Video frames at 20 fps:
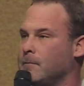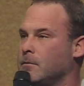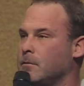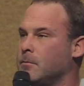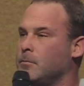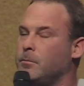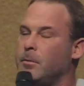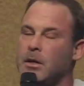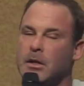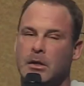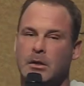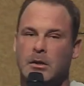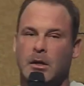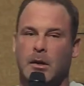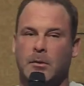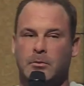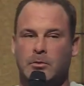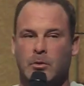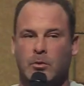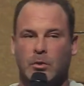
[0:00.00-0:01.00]
Many
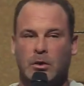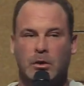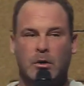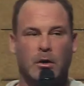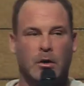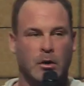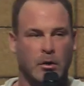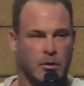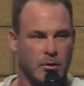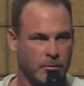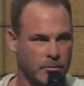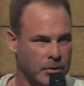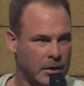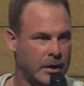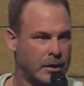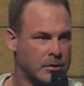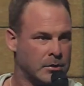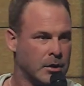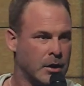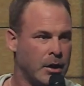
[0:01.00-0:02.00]
times, what we call the
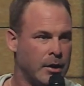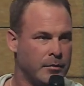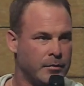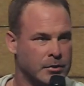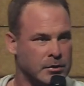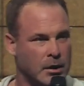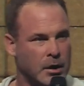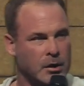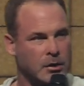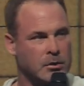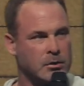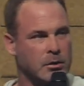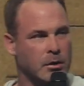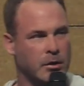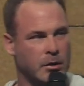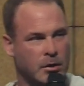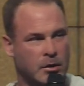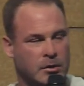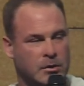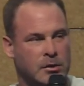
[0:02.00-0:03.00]
blessed life is actually
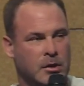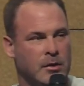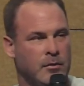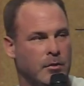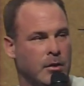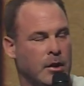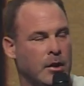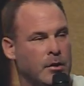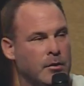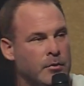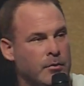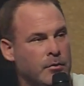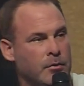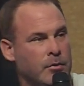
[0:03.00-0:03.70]
the deceived life